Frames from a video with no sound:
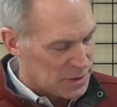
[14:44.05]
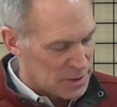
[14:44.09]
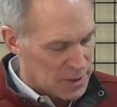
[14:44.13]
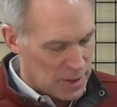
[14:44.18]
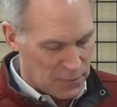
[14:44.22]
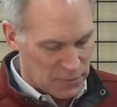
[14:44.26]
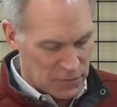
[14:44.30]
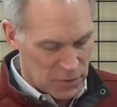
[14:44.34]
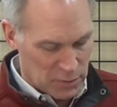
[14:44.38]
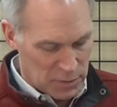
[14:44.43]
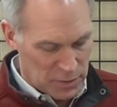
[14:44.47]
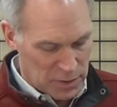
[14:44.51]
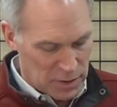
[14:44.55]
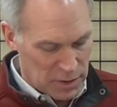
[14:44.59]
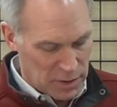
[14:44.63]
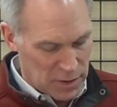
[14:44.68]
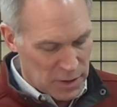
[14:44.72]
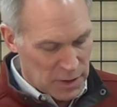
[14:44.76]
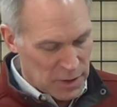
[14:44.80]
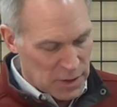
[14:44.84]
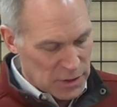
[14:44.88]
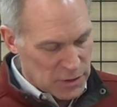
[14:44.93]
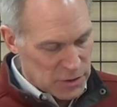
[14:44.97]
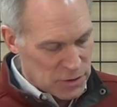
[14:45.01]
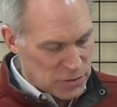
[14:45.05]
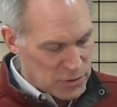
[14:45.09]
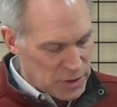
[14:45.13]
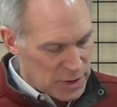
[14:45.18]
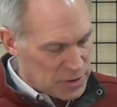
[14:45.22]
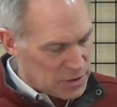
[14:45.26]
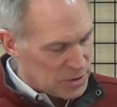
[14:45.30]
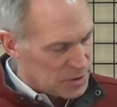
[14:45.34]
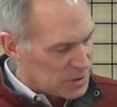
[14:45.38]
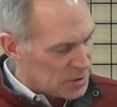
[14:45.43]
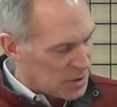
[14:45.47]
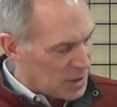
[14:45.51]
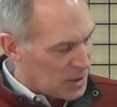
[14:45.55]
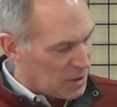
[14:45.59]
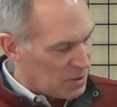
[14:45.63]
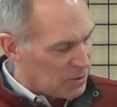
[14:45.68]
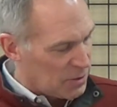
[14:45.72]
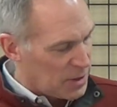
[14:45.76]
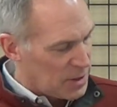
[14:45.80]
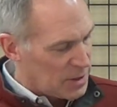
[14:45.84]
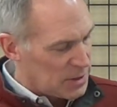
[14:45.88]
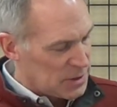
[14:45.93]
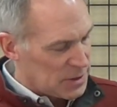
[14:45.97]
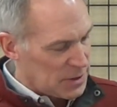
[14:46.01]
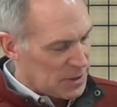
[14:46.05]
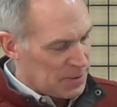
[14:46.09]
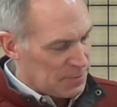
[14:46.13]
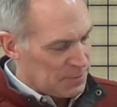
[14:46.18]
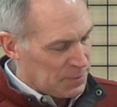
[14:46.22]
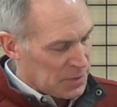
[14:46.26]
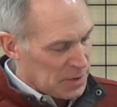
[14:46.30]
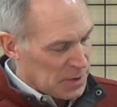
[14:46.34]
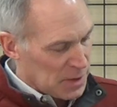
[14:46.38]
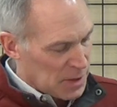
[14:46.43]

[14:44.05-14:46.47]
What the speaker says: comfortable, stretches like crazy.